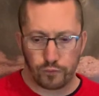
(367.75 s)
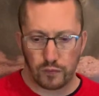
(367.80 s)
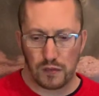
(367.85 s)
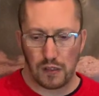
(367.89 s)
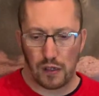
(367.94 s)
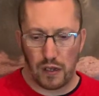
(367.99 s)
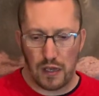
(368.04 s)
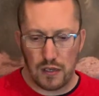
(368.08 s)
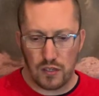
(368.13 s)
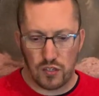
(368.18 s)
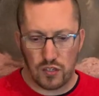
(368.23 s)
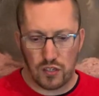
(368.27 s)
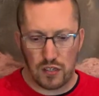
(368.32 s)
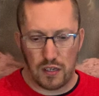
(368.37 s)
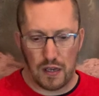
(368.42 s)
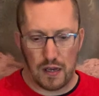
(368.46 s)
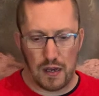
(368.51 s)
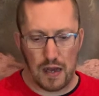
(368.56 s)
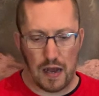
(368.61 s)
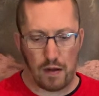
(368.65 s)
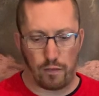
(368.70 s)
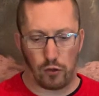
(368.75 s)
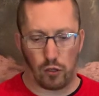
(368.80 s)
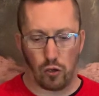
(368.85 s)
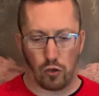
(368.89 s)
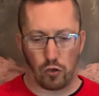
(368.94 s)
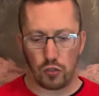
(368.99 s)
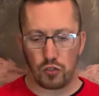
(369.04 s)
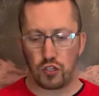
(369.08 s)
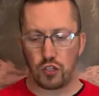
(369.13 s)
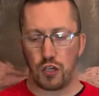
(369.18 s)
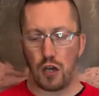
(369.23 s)
Let's have a
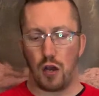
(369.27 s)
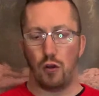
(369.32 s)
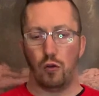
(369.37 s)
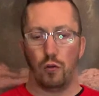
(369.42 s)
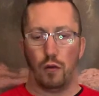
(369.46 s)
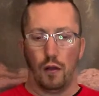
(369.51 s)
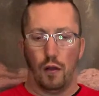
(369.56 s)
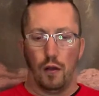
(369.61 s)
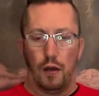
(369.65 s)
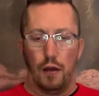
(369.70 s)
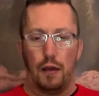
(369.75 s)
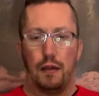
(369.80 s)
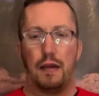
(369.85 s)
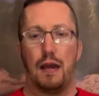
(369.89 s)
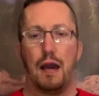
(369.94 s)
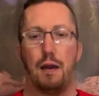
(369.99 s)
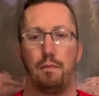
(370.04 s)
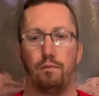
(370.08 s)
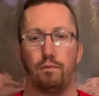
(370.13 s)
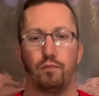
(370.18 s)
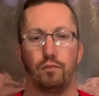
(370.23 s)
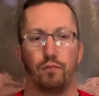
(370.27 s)
look. So yeah,